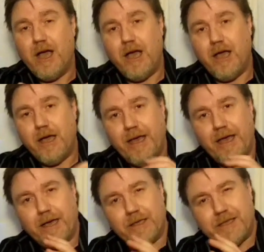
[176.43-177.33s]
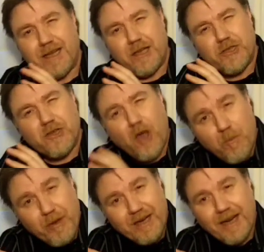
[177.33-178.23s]
Uh, uh,
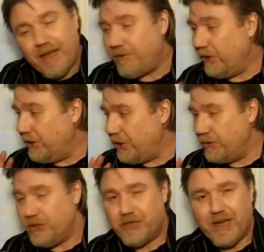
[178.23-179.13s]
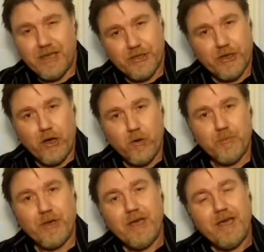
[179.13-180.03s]
telescopically, if you're going to use a
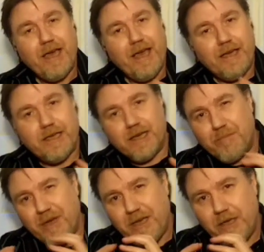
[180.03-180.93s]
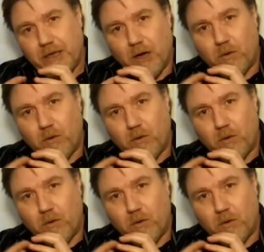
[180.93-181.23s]
telescope, it can be, you know,